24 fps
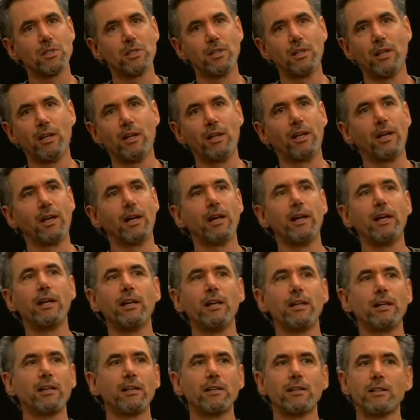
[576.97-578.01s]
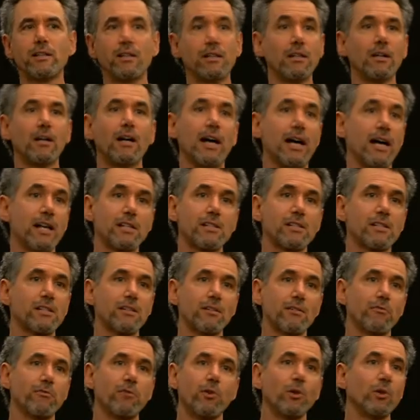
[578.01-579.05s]
and then I didn't last
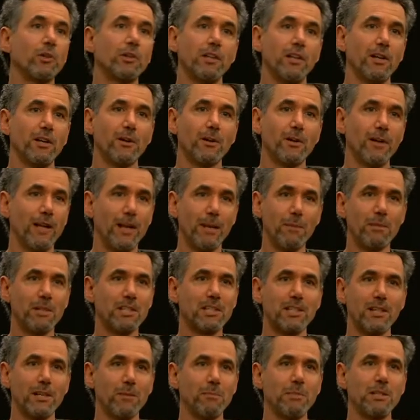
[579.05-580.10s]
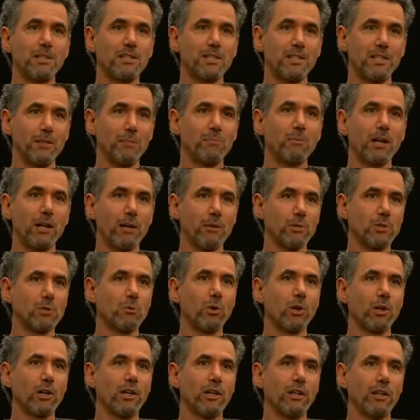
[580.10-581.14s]
a full year at MSNBC, but I was
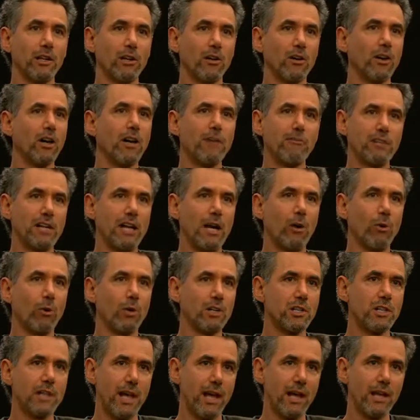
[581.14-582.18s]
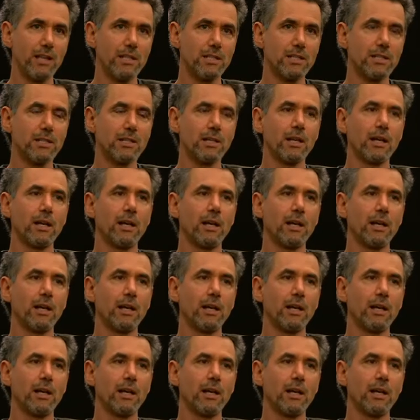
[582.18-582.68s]
working there 11-hour days.